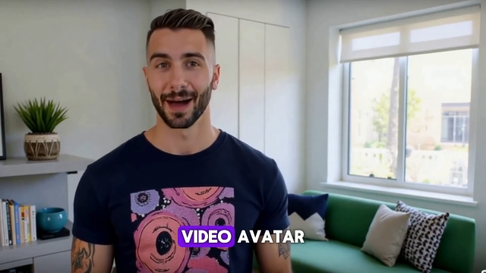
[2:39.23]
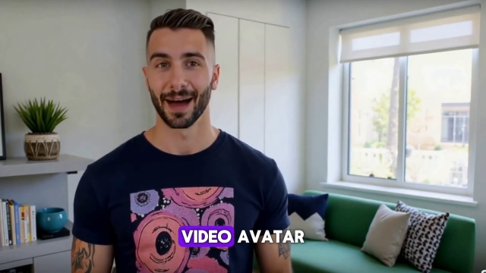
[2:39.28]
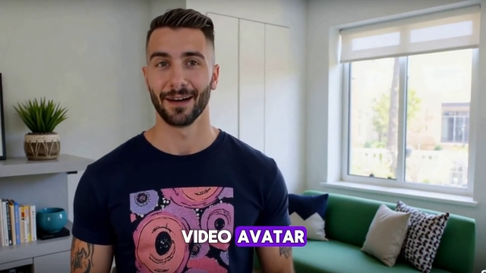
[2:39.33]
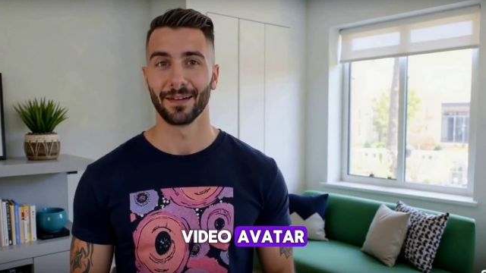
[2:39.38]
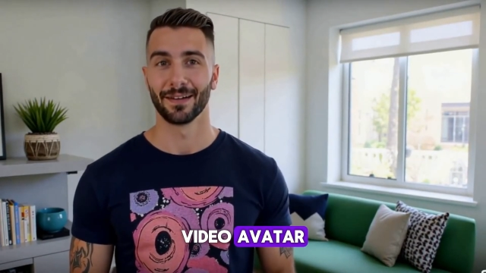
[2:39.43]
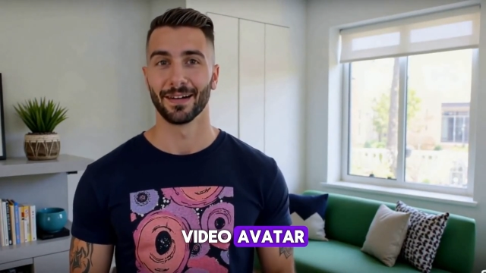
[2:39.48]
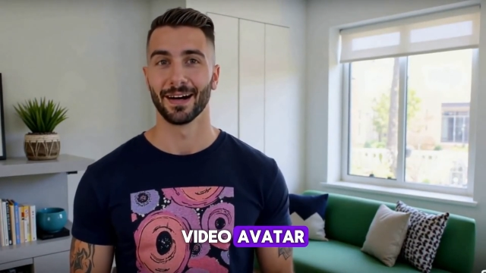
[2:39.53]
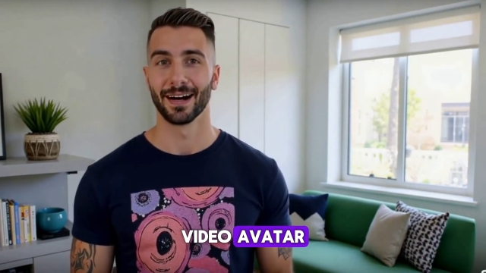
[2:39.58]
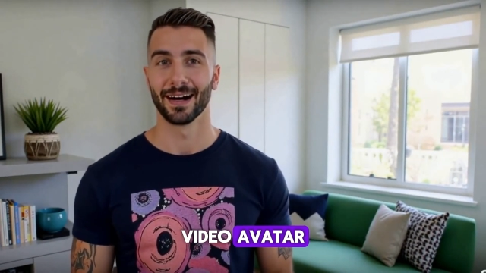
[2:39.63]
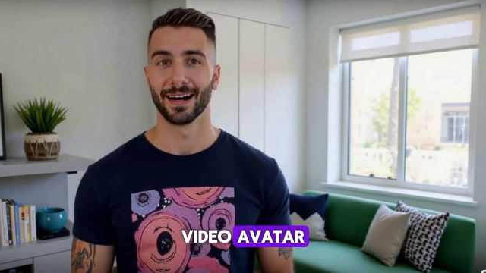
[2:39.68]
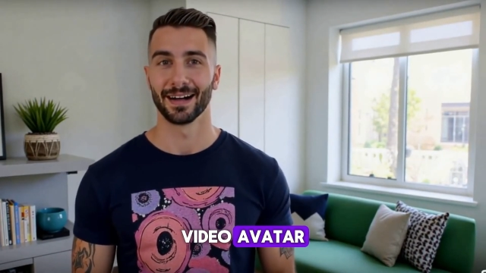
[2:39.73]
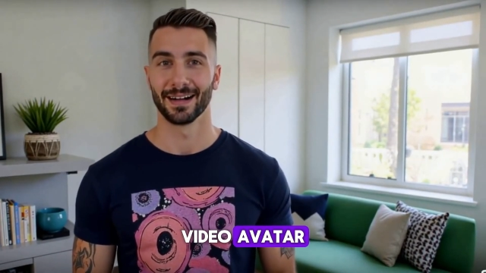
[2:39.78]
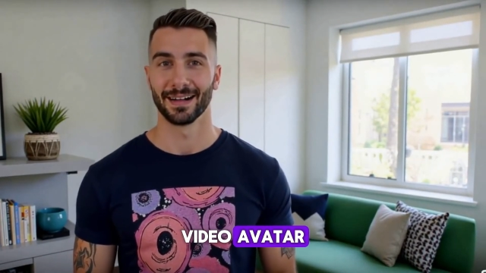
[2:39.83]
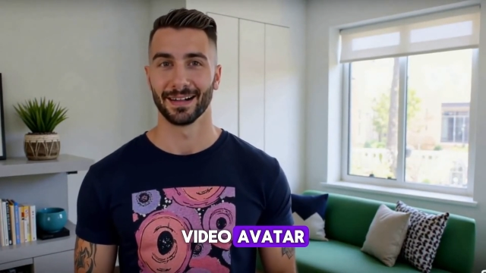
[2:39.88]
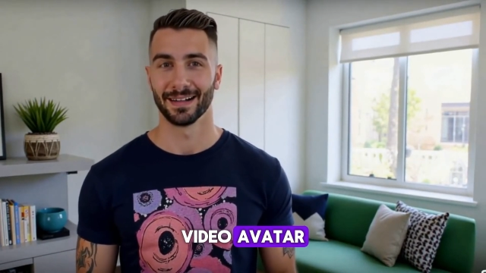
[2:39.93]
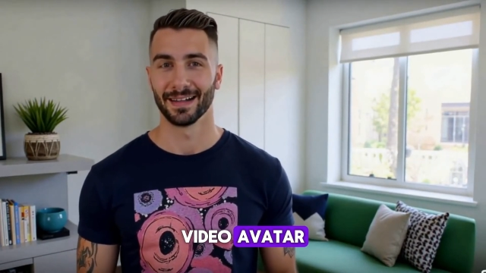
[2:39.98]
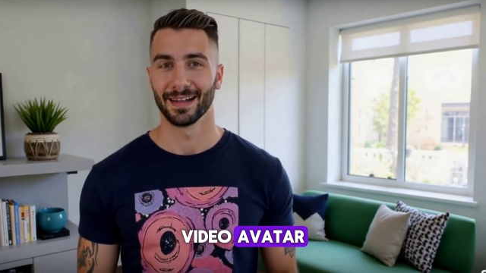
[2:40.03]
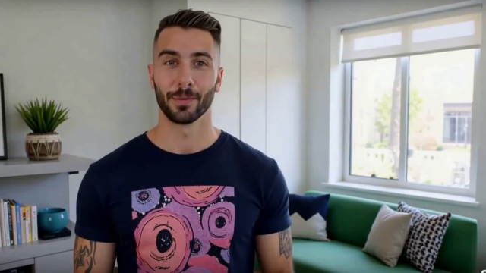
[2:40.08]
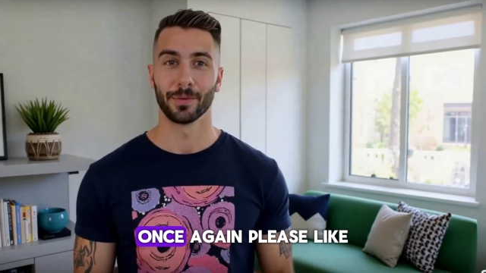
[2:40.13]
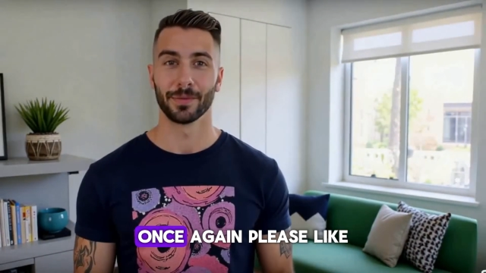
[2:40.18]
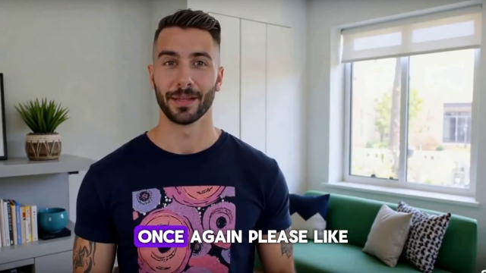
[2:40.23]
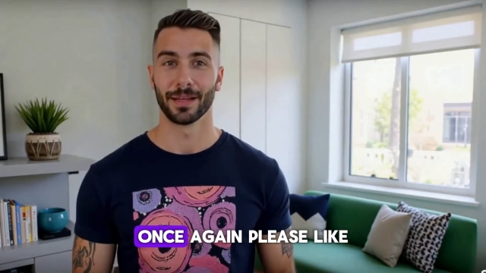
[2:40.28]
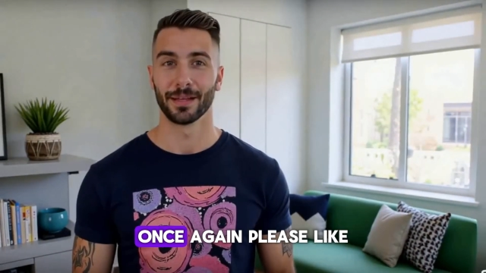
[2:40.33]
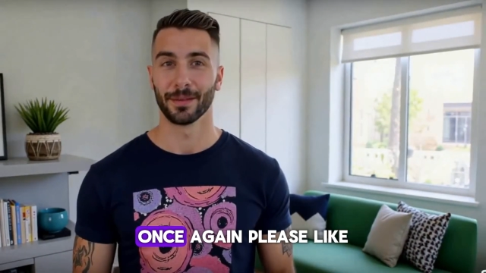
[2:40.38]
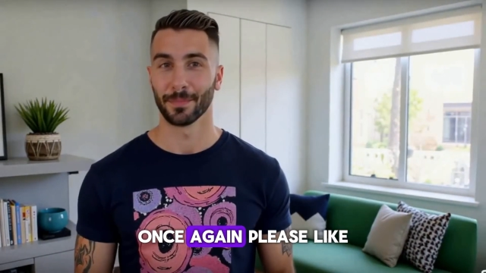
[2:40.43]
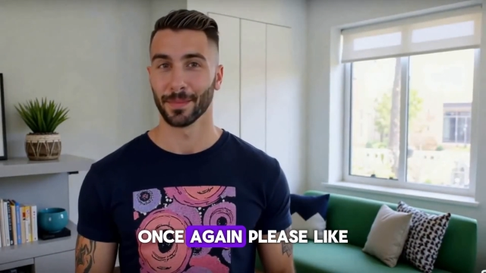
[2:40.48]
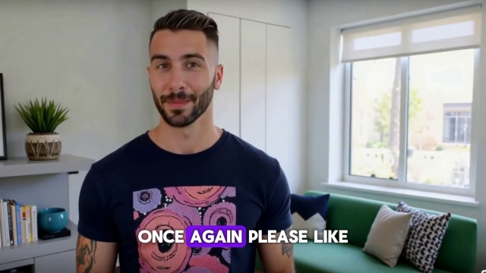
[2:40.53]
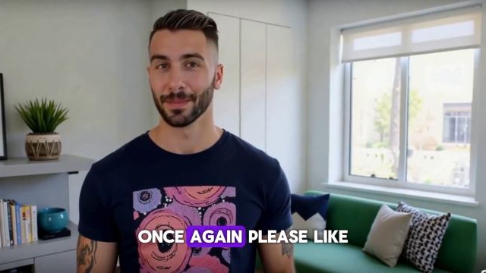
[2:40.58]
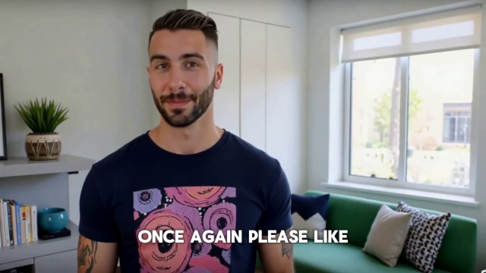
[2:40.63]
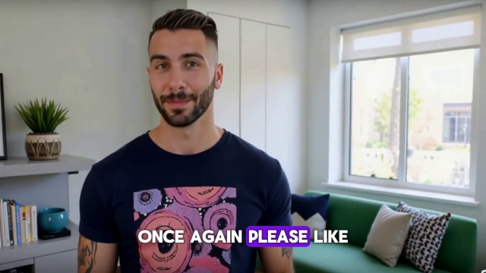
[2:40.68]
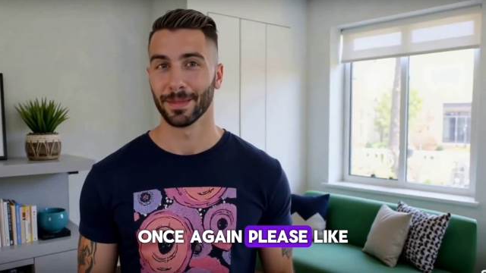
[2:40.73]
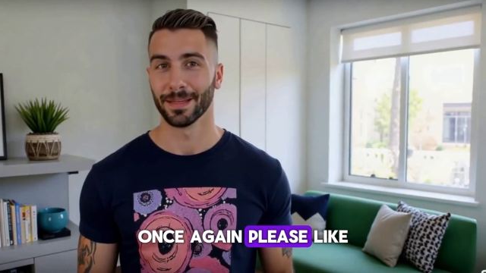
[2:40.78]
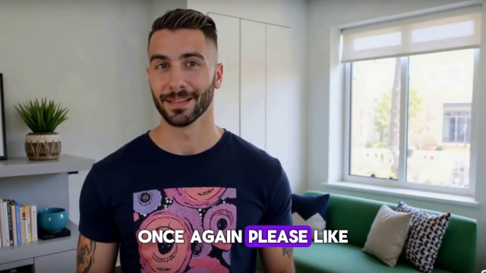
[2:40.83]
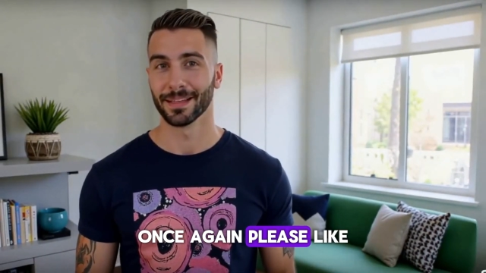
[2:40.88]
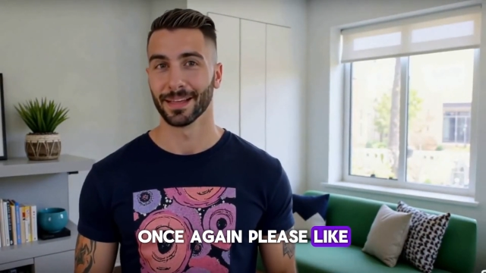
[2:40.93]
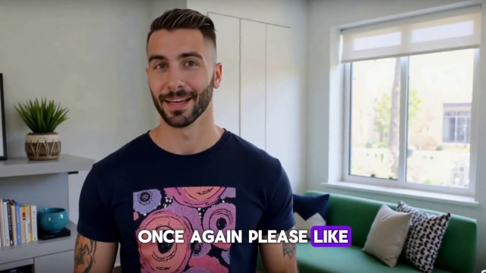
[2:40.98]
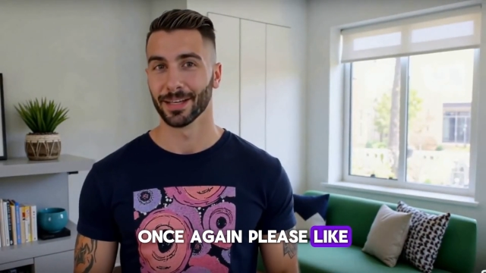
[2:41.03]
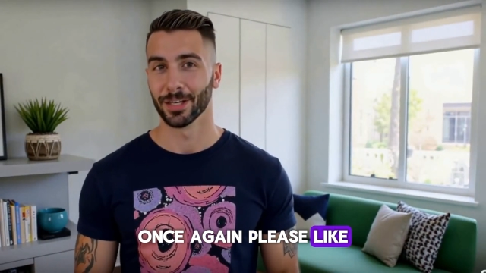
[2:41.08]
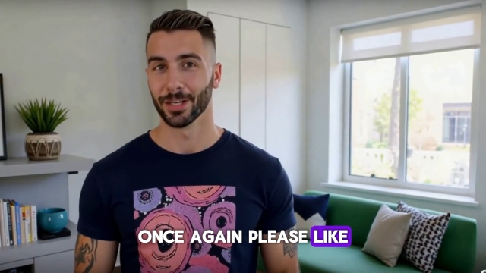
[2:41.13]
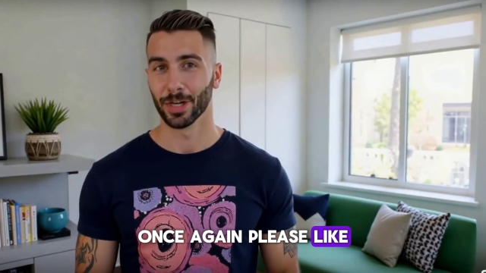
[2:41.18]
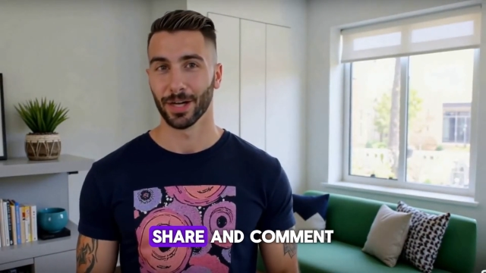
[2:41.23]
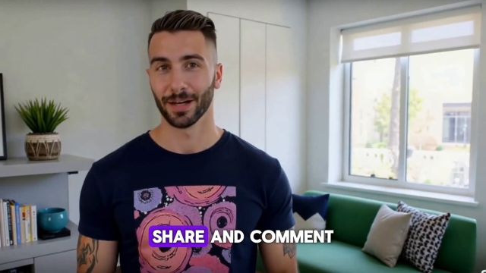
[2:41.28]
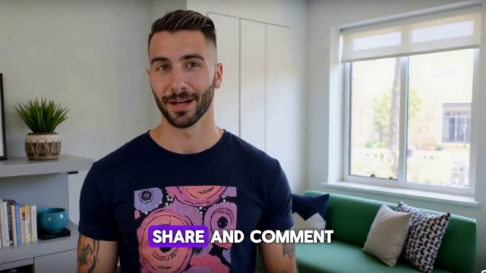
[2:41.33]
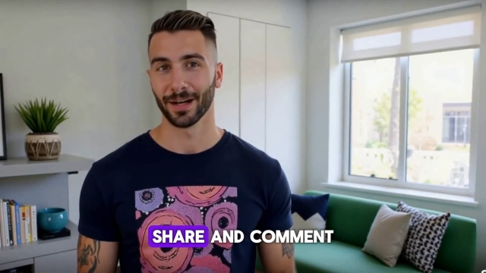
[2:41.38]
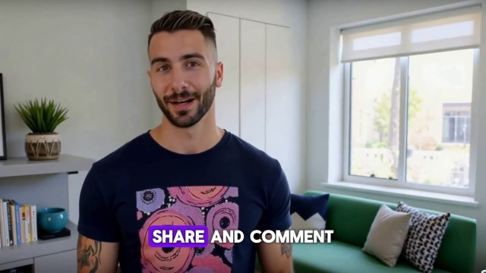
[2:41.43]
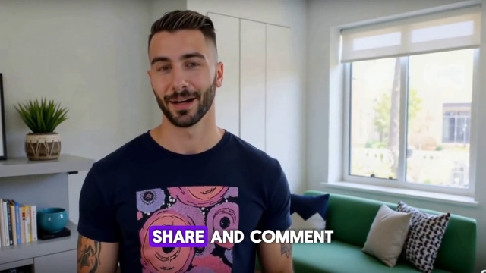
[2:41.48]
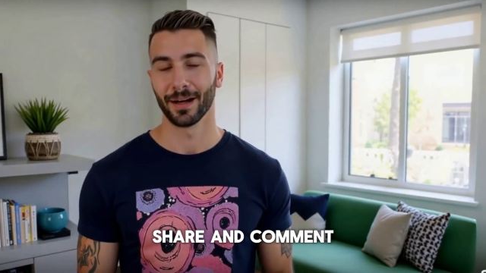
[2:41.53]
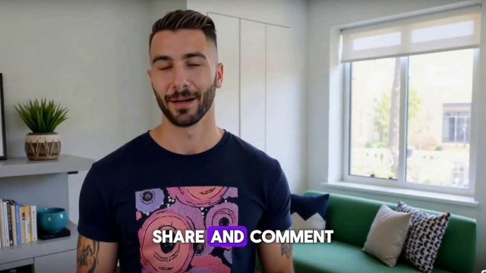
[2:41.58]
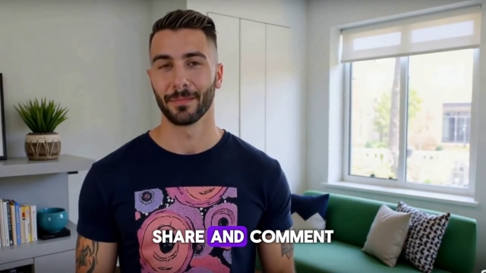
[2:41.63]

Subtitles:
avatar. Once again, please like, share, and